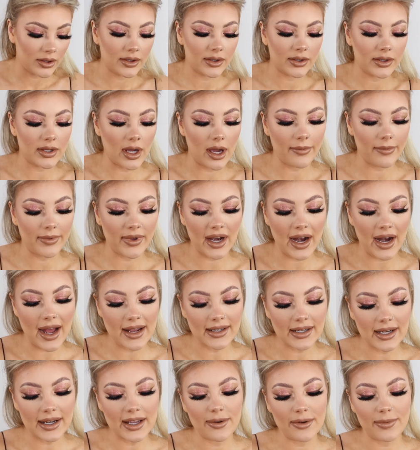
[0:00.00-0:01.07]
So I'm going to
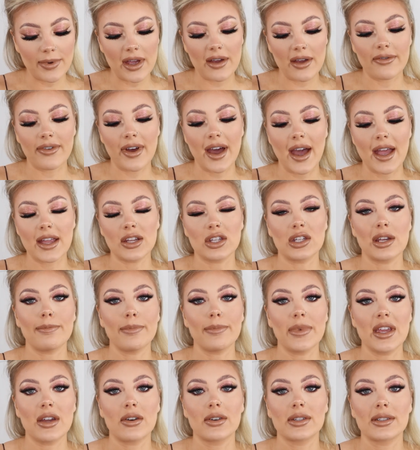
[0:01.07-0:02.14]
add a little bit of
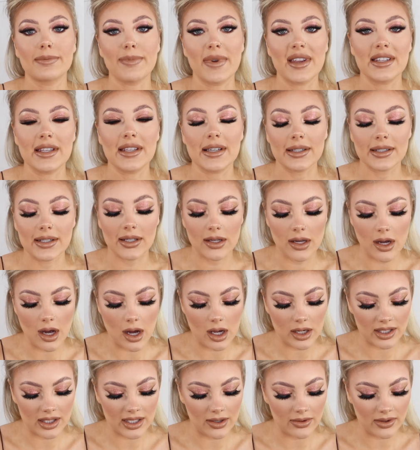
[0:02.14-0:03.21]
HMB Cosmetics
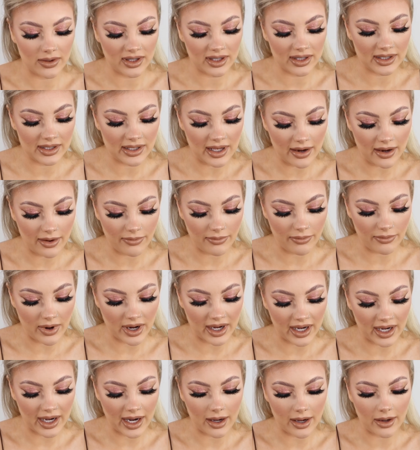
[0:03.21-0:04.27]
Can't Deal. This is like
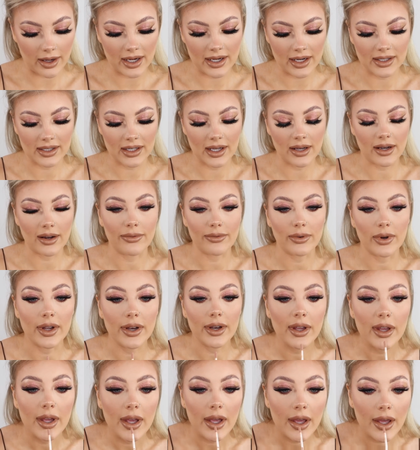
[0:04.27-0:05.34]
running out. I need to get another
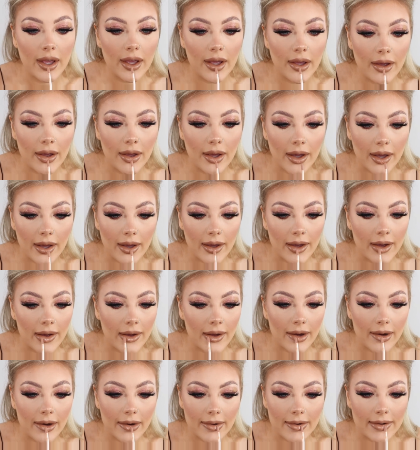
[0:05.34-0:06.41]
one.
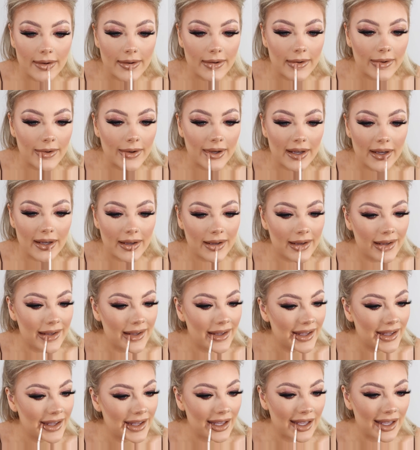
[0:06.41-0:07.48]
Onto it.
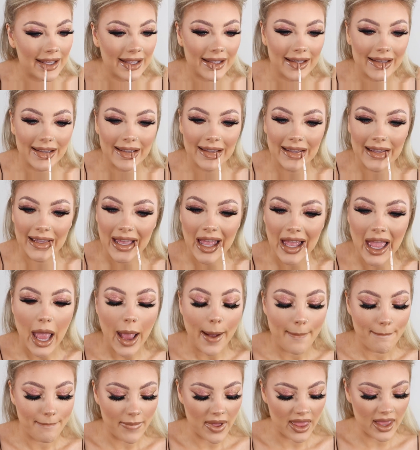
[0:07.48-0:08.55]

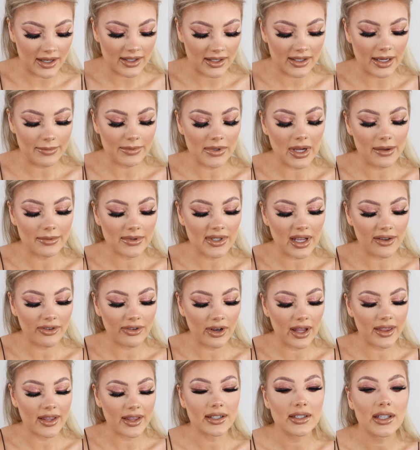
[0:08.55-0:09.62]
But then sometimes I feel
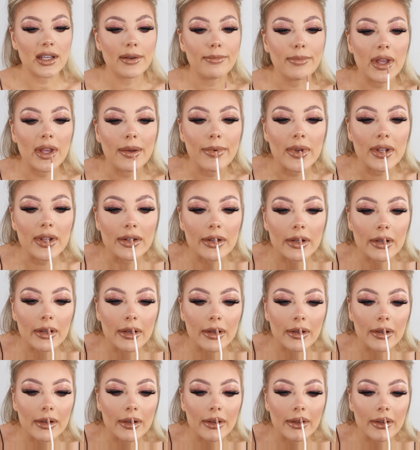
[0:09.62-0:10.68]
like this can be a bit
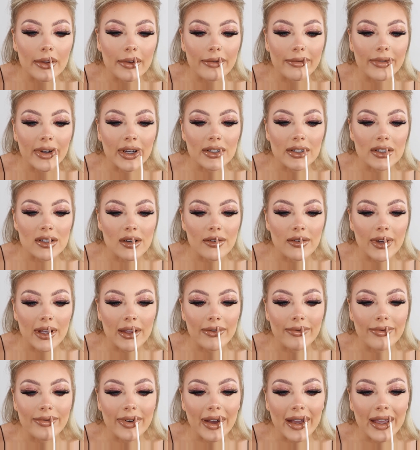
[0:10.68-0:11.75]
too much of a
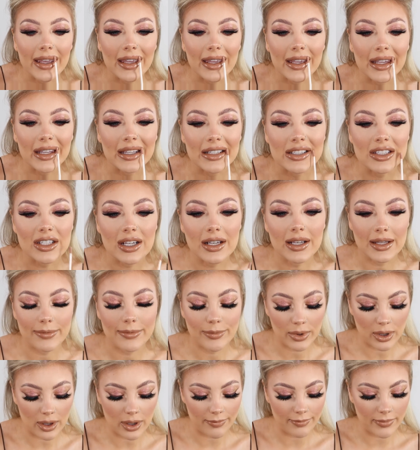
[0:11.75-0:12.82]
beige
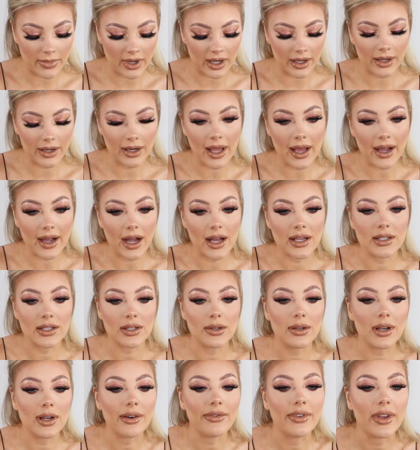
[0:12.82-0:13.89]
lip combo. Like, I
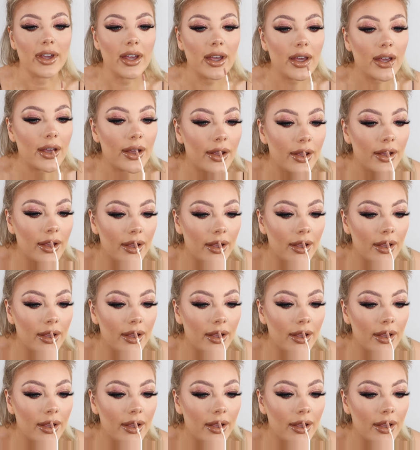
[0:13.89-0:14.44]
do love it.